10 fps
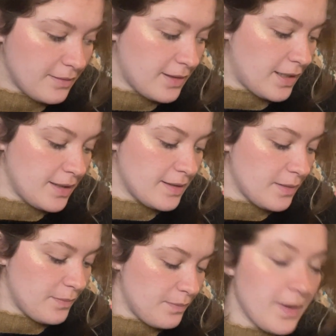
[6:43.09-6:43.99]
and is
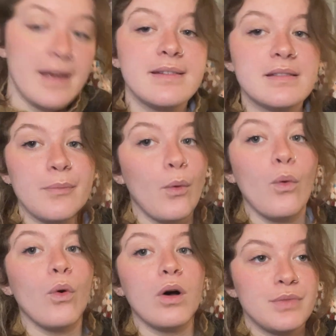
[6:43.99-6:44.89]
the best
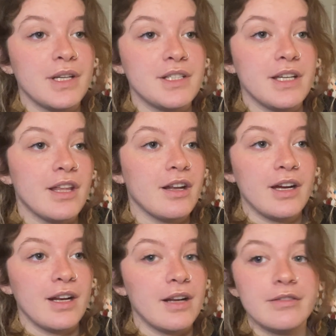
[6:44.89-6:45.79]
support plushie that I
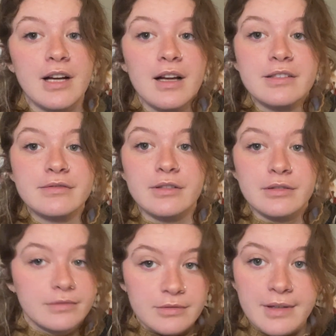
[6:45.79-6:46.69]
could ever ask for,
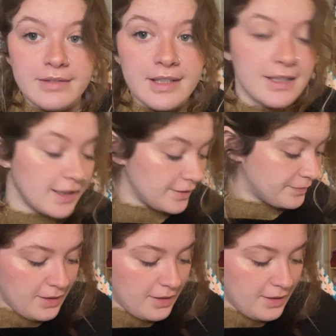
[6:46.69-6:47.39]
quite frankly.